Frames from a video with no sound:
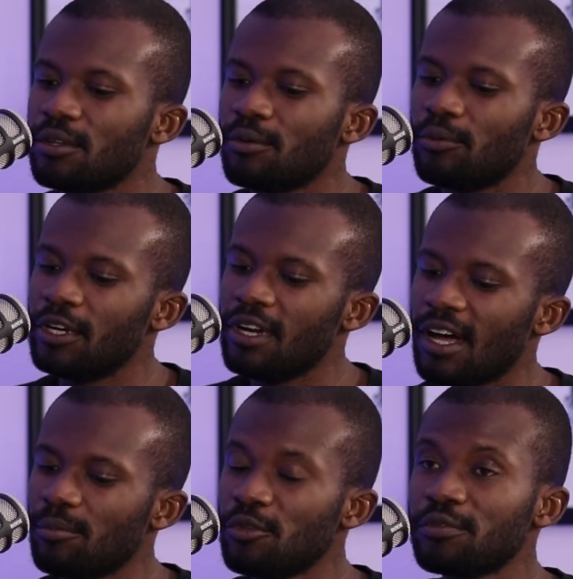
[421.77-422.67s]
When
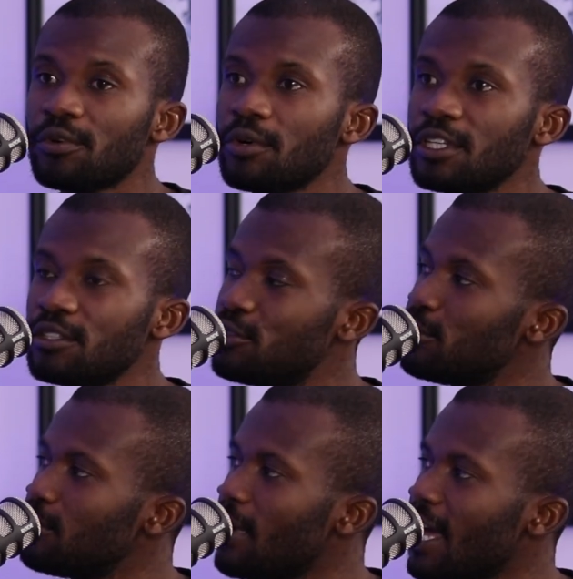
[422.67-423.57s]
I'm referring
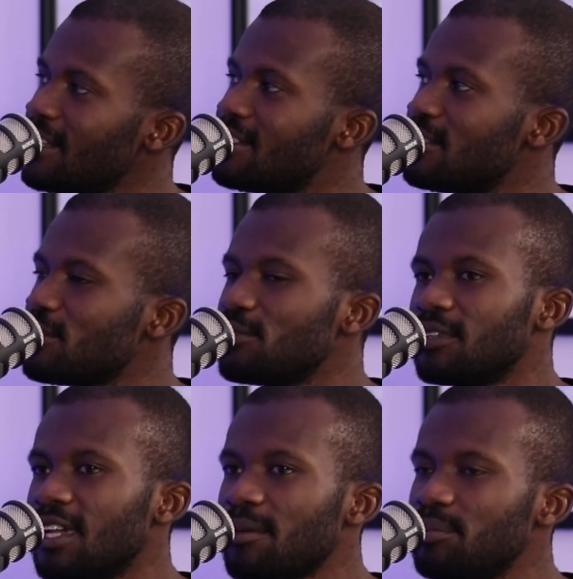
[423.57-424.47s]
to ad sets
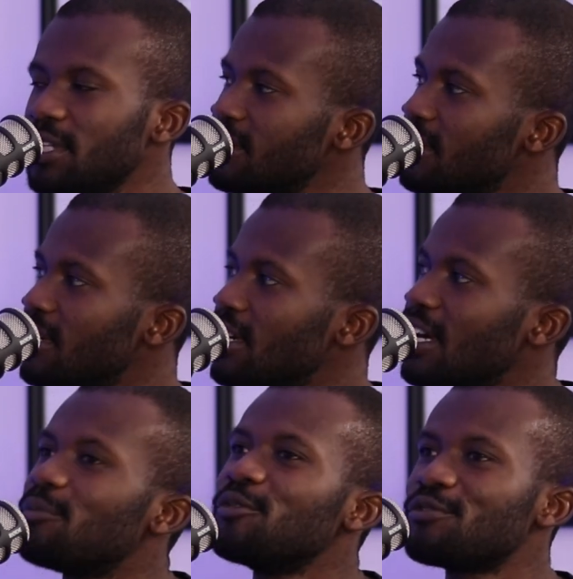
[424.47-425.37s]
overlapping,
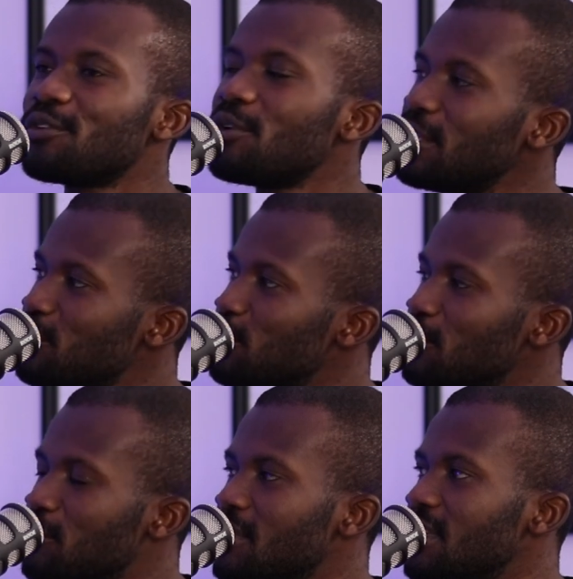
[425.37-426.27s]
I'm referring to
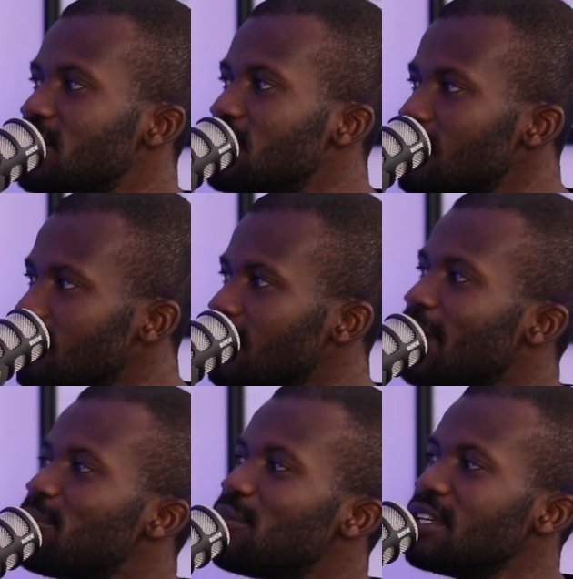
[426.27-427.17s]
the traditional
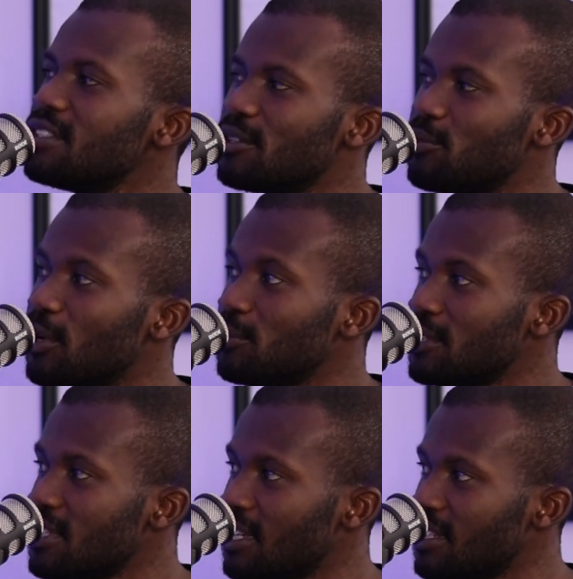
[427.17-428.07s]
campaigns that one
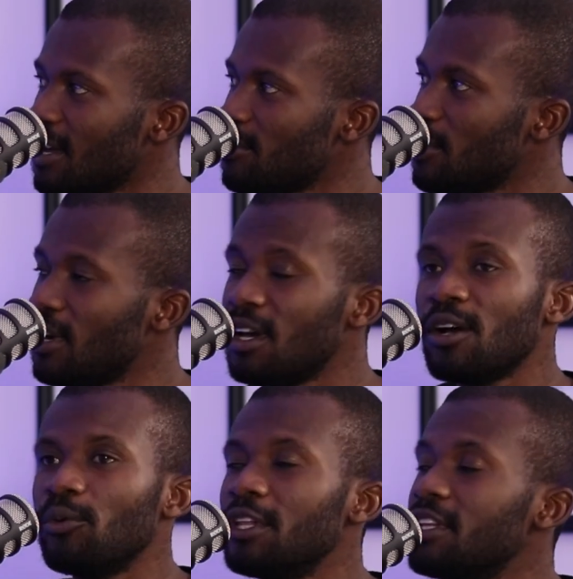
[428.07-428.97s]
would set up,
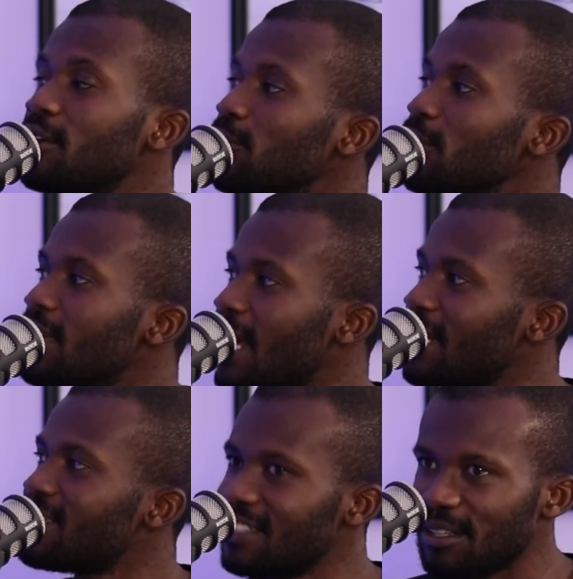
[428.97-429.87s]
where they would
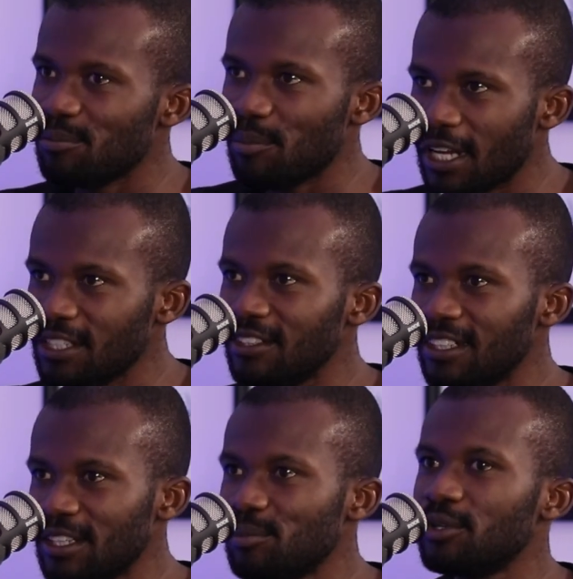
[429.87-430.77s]
actually manually
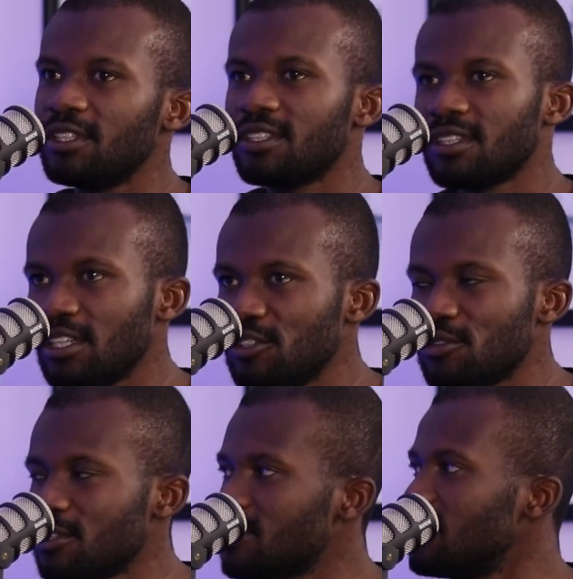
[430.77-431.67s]
input
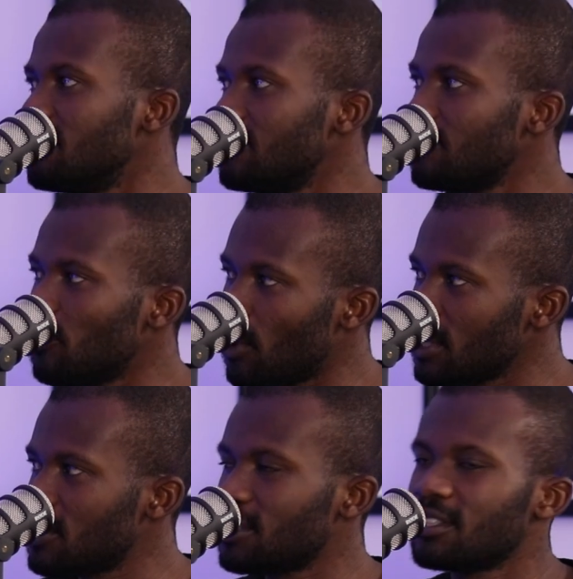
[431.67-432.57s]
interest in
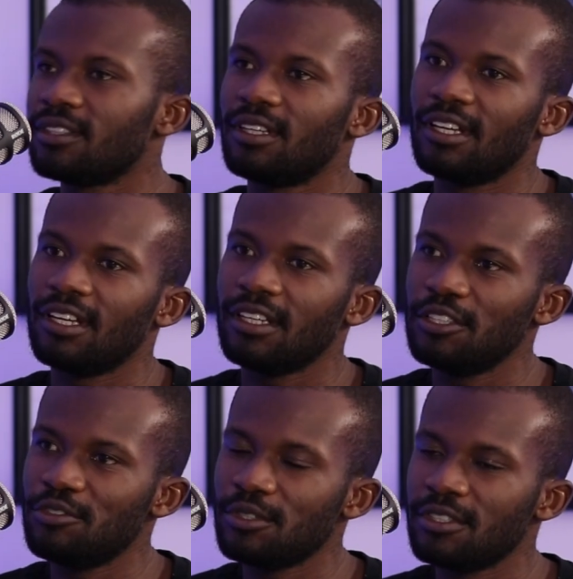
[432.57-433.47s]
watch,
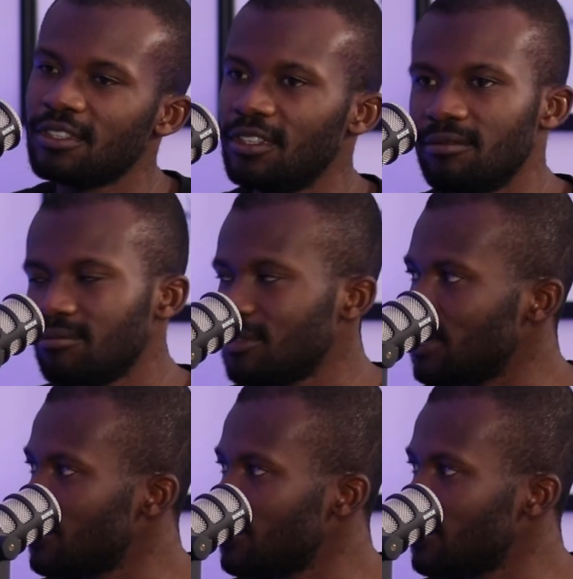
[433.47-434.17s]
interest in